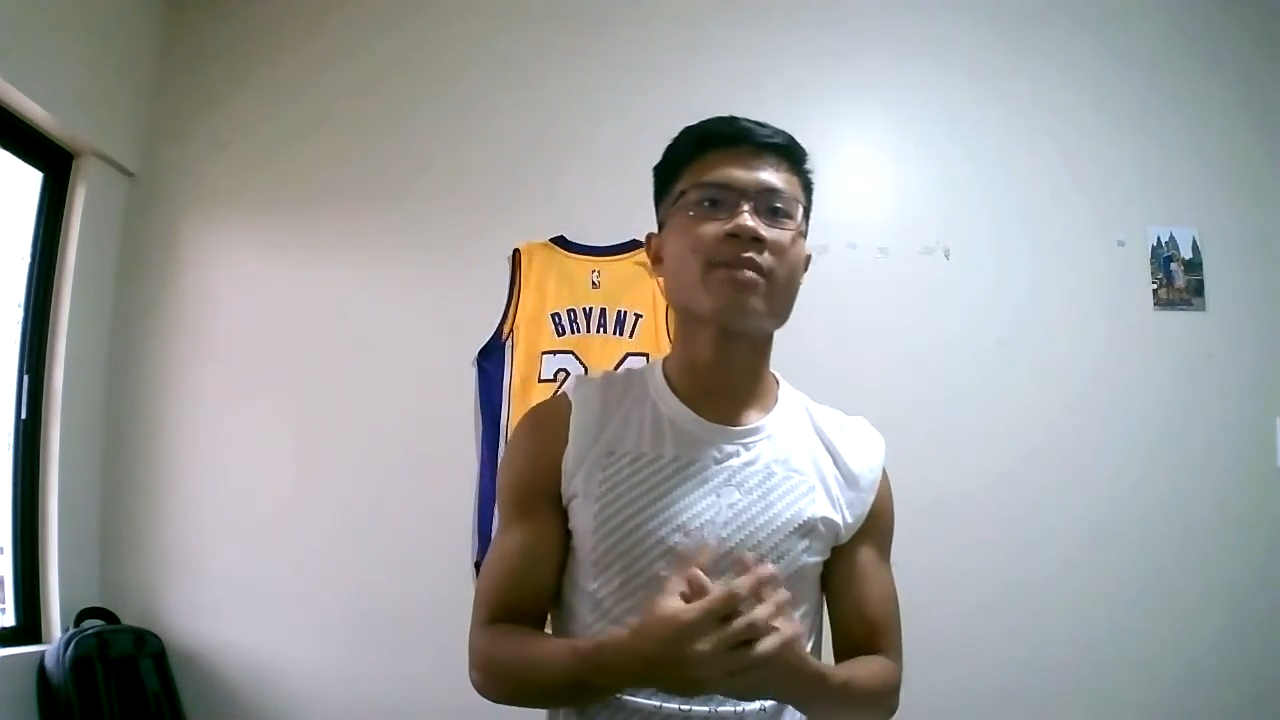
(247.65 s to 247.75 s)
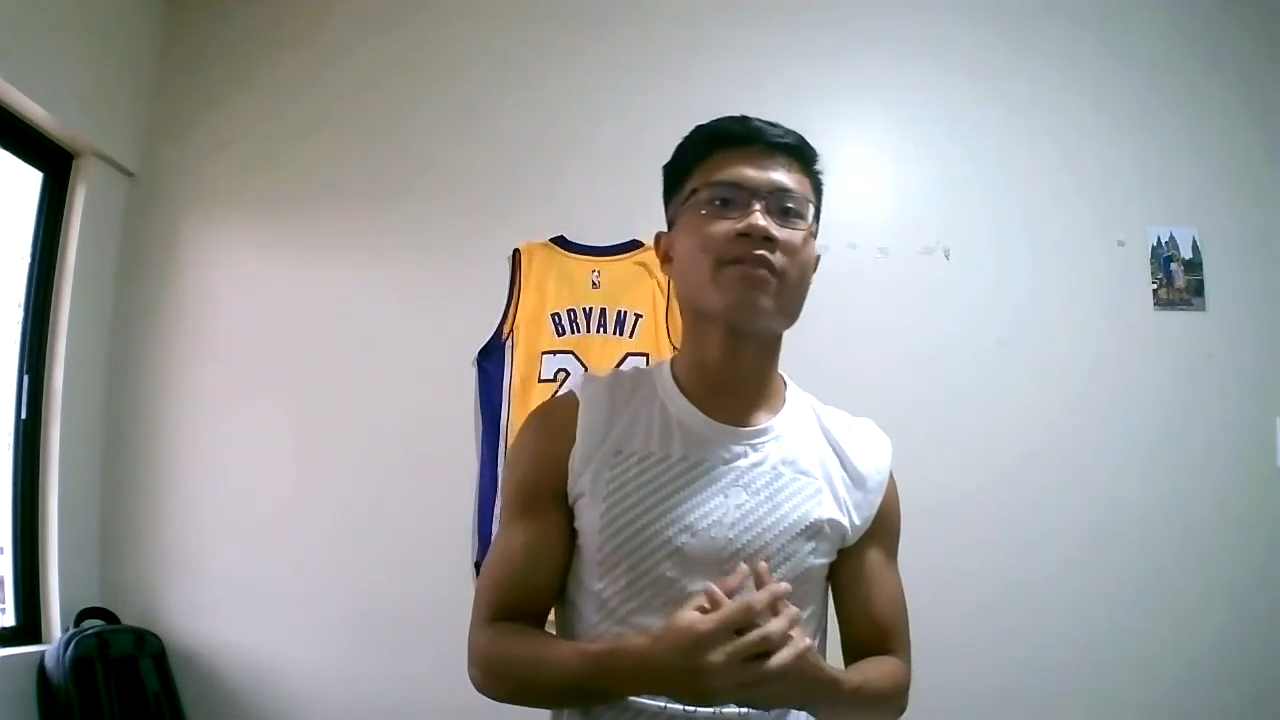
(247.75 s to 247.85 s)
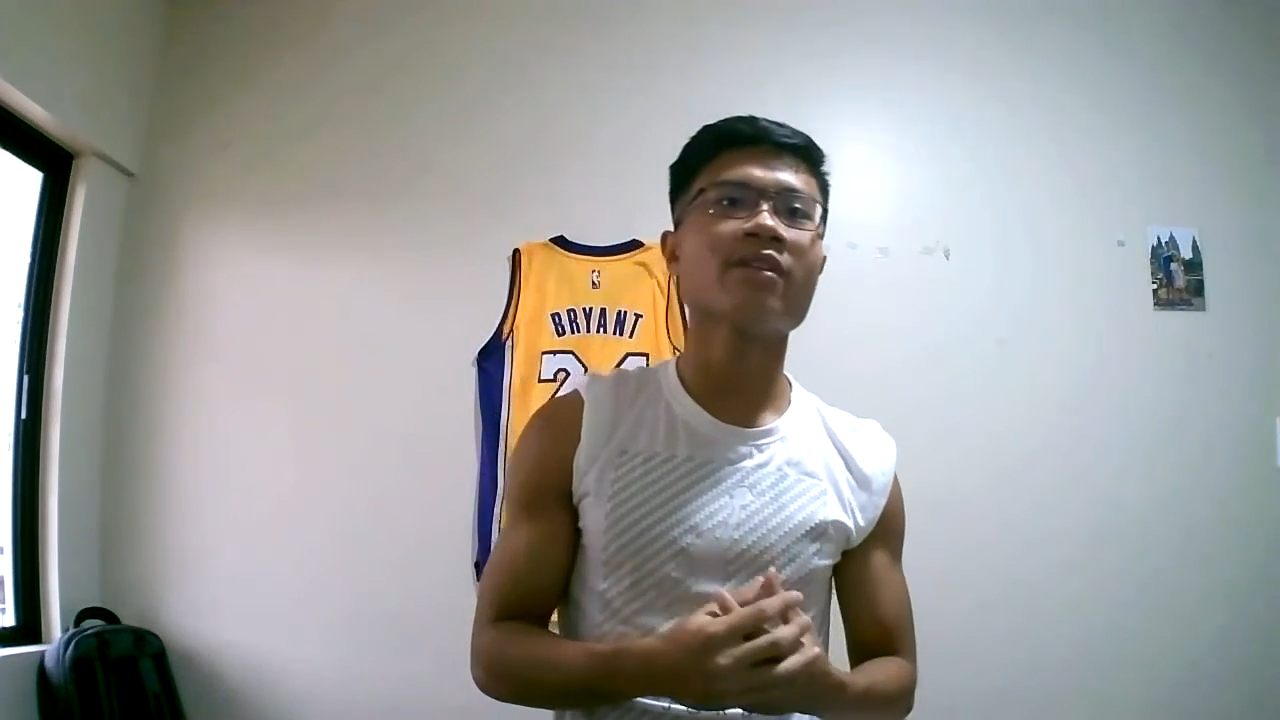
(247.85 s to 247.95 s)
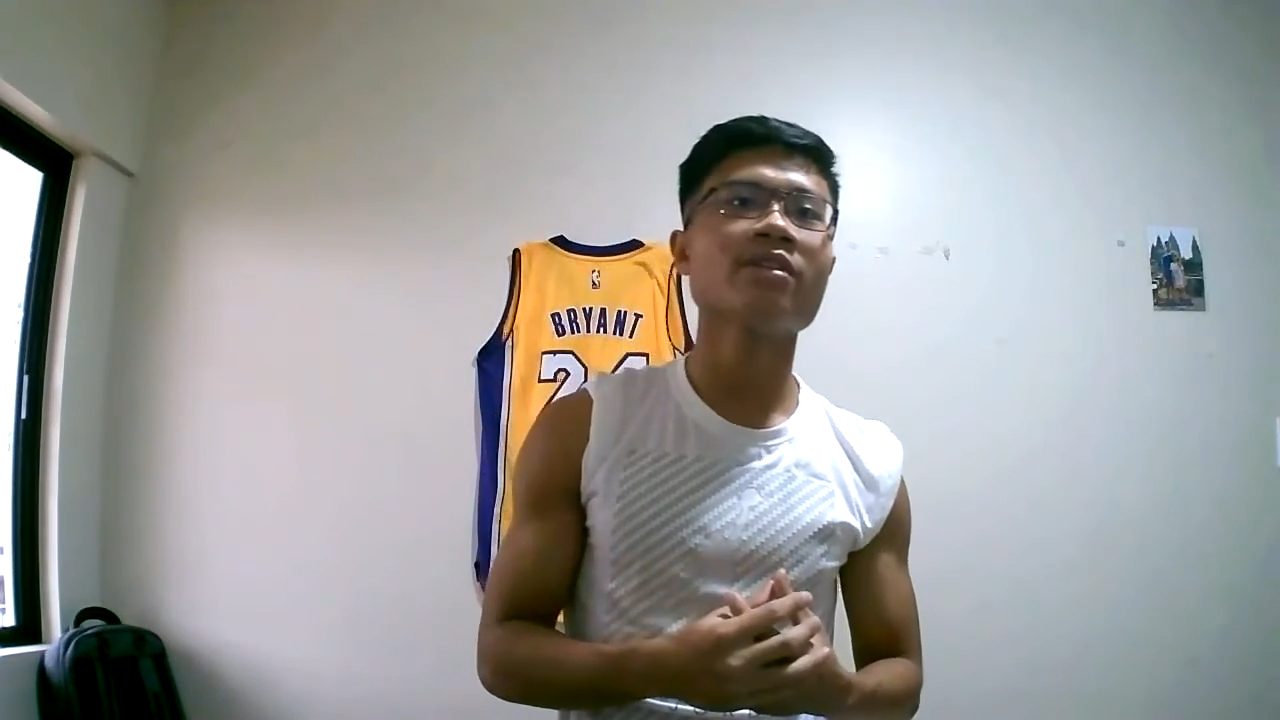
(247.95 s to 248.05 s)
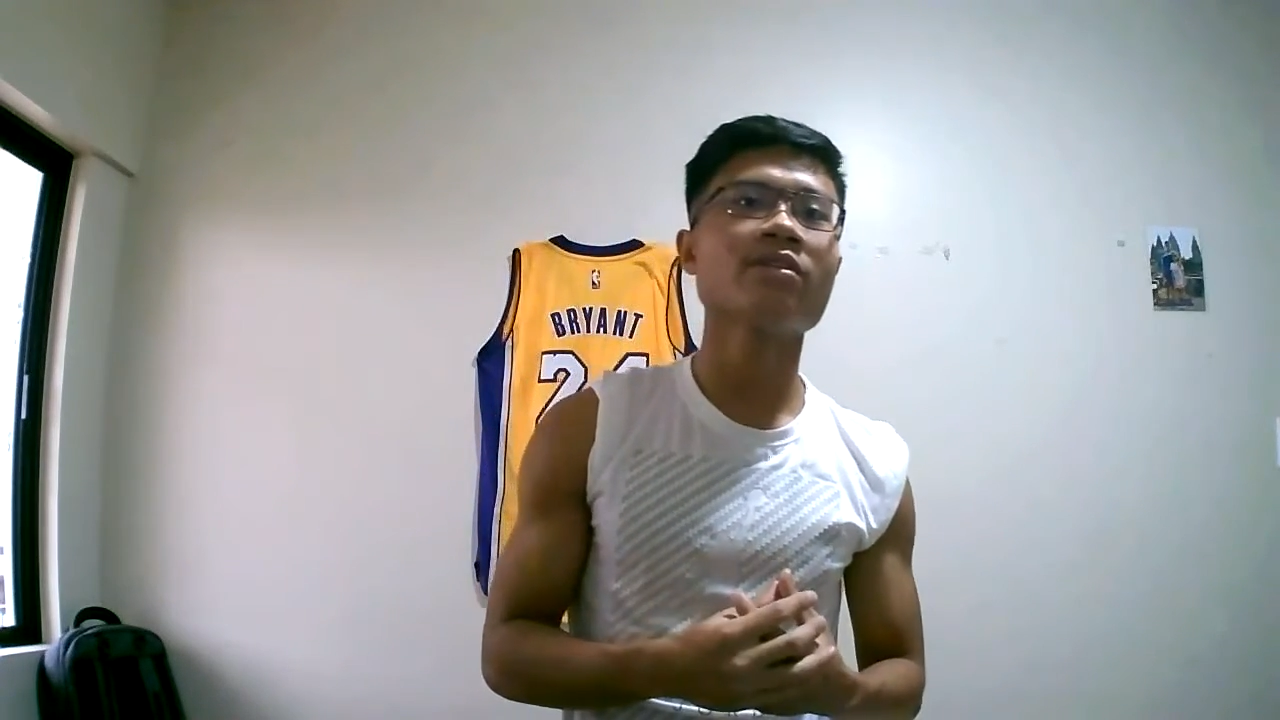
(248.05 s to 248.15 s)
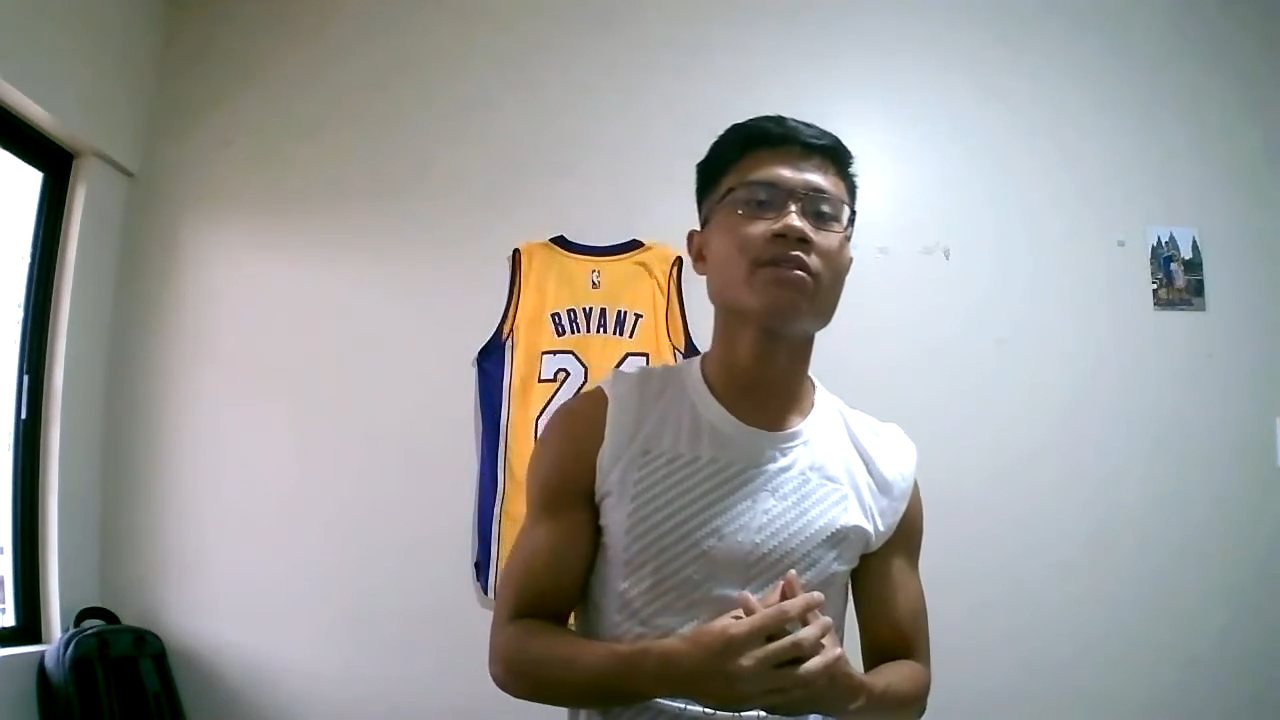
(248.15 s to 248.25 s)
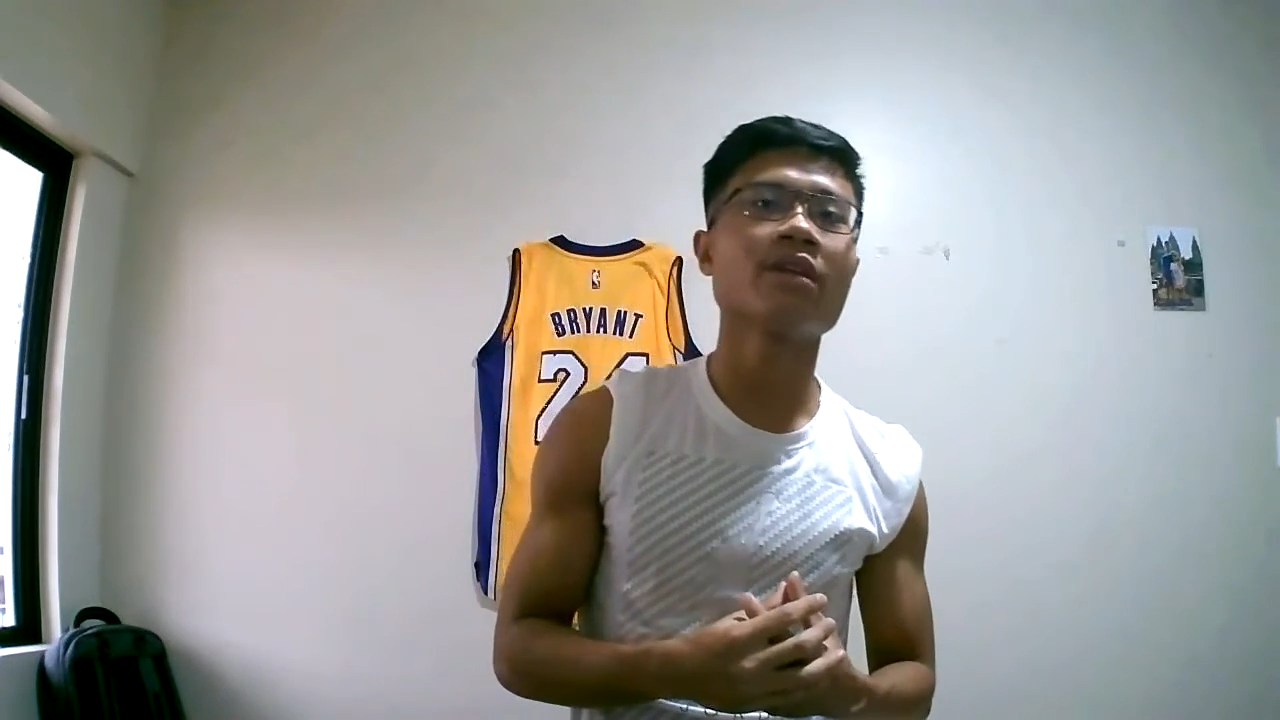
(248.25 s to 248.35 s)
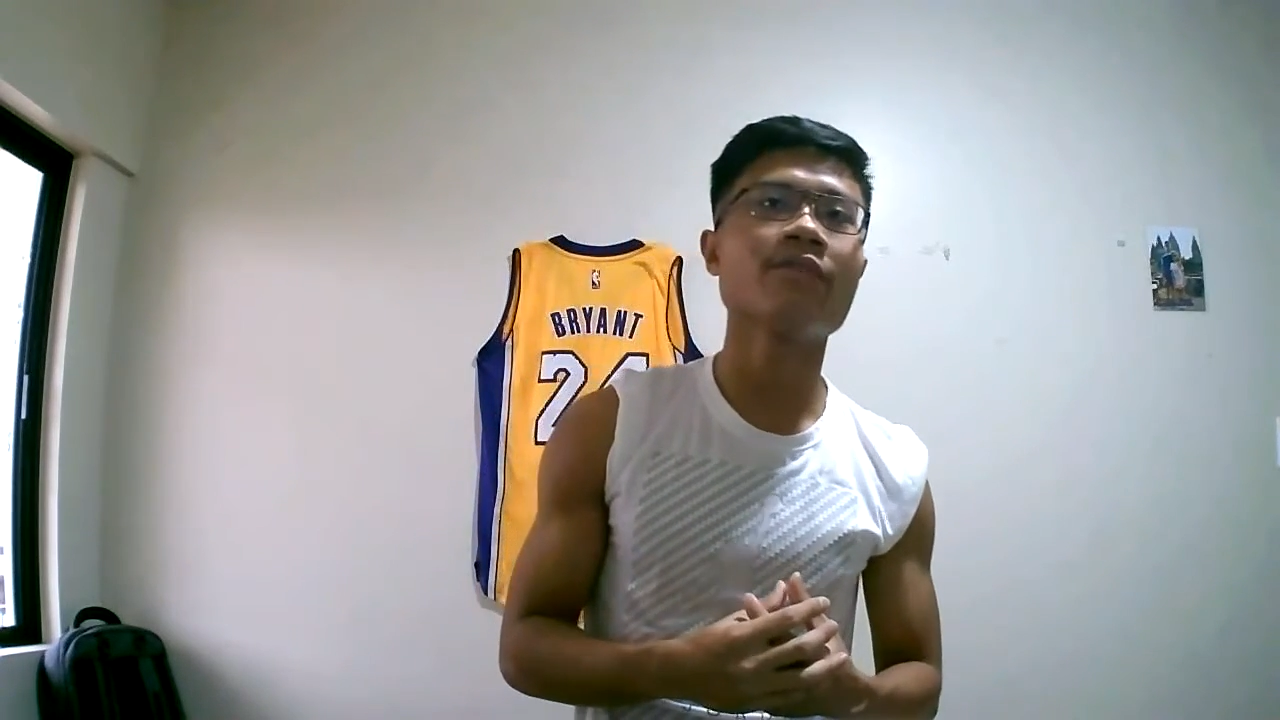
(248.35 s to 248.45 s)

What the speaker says: my video.